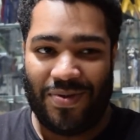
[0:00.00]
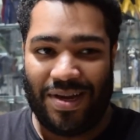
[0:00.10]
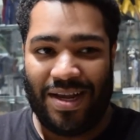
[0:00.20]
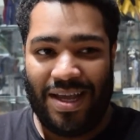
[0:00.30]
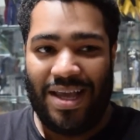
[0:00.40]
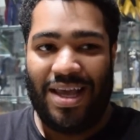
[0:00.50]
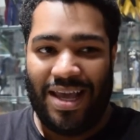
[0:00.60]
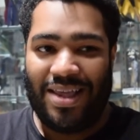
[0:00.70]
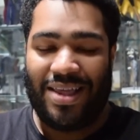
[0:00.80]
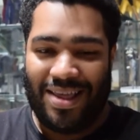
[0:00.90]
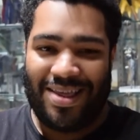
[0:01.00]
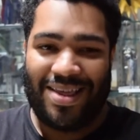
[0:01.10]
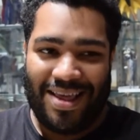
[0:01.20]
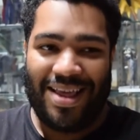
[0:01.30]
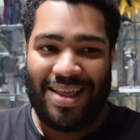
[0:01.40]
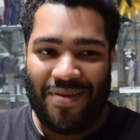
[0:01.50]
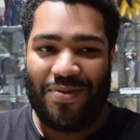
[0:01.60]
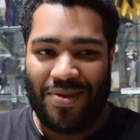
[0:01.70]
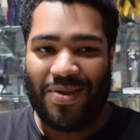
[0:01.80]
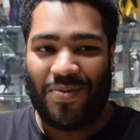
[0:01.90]
But it's, it's
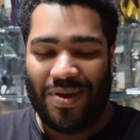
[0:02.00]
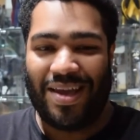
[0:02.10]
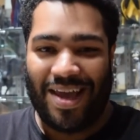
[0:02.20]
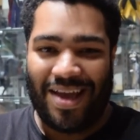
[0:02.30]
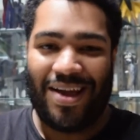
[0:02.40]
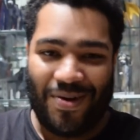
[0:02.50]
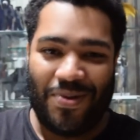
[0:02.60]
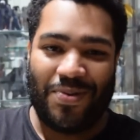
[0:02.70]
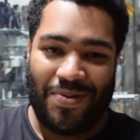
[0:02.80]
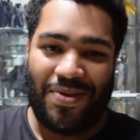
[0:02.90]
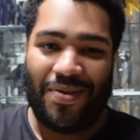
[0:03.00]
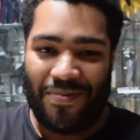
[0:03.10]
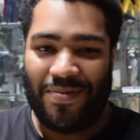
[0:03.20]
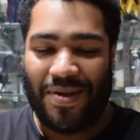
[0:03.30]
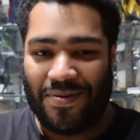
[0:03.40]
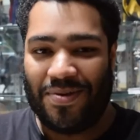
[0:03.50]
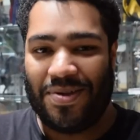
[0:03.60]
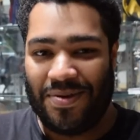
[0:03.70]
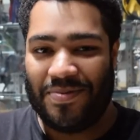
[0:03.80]
definitely something, yeah, I go through stuff, definitely.